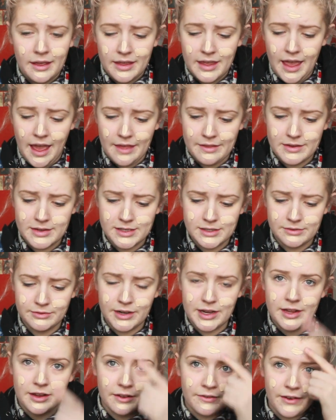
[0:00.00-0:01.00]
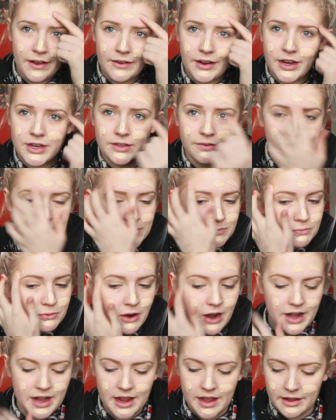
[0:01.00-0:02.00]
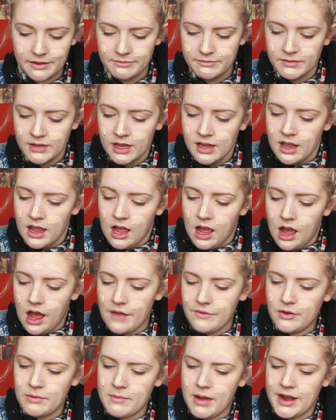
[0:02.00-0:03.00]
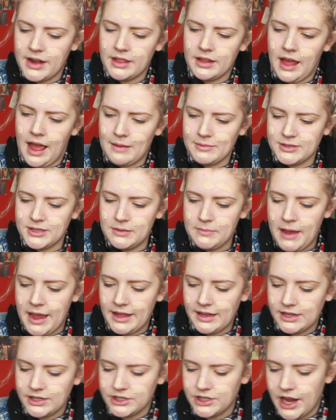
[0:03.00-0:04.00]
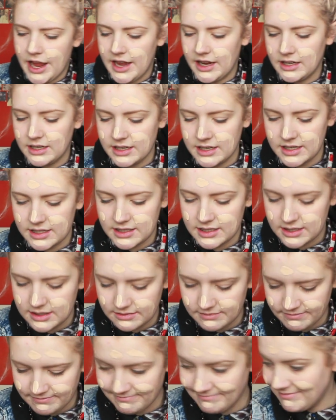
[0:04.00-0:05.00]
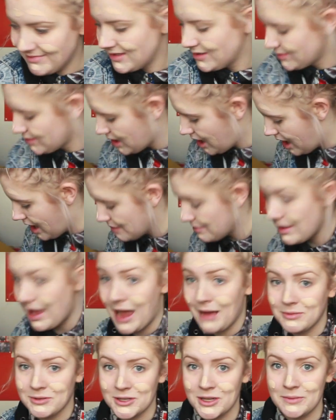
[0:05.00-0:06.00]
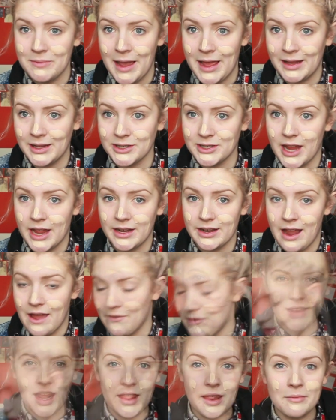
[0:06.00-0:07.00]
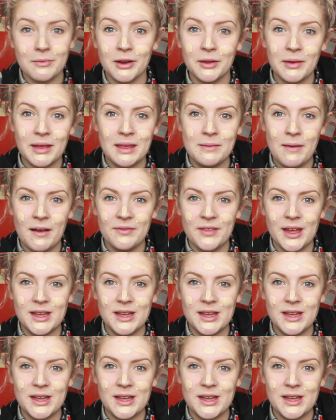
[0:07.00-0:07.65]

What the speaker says: yeah, this is really good foundation for just brightening. I've got mine in the absolute palest shade because I'm the absolute palest shade in everything. And I'm going to quickly buff